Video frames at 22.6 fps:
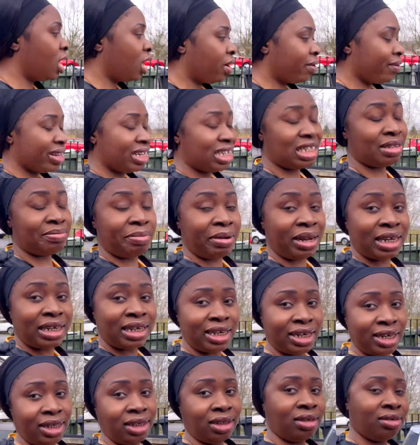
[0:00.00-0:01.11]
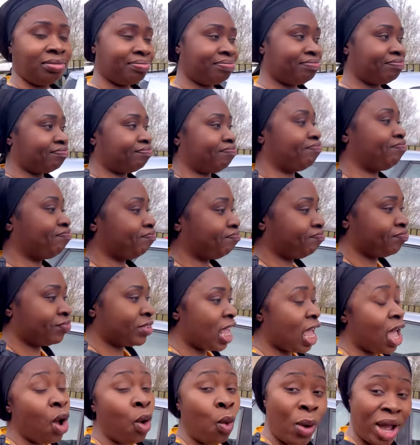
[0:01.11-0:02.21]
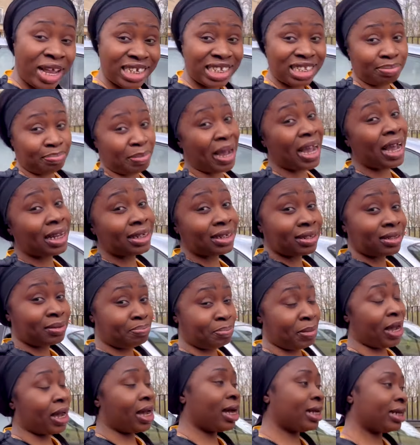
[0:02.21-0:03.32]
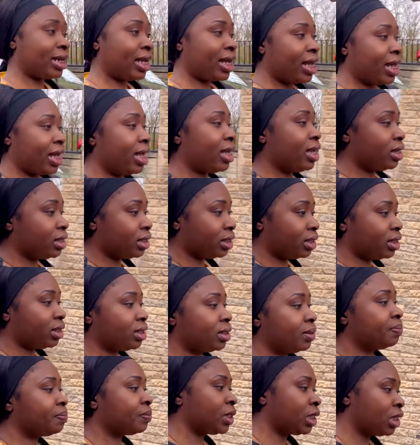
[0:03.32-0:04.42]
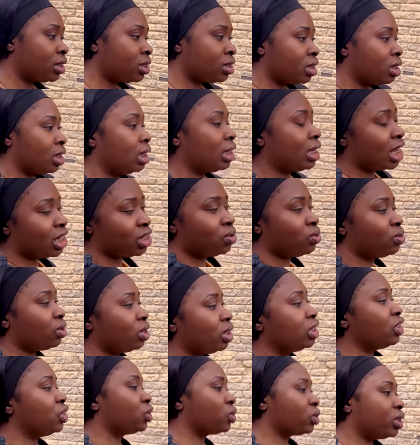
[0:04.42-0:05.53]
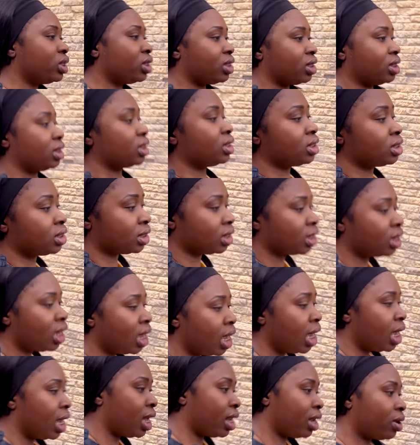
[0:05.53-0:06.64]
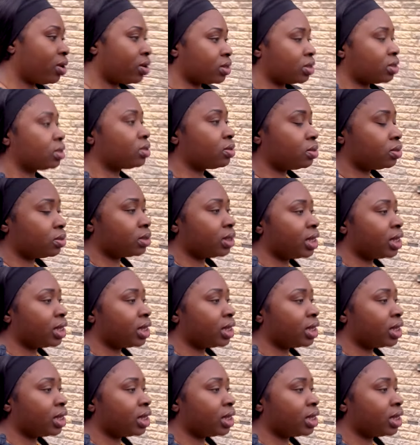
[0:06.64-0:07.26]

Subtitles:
when it's bad, when it's bad, it's bad, and like, you not enjoy it at all. So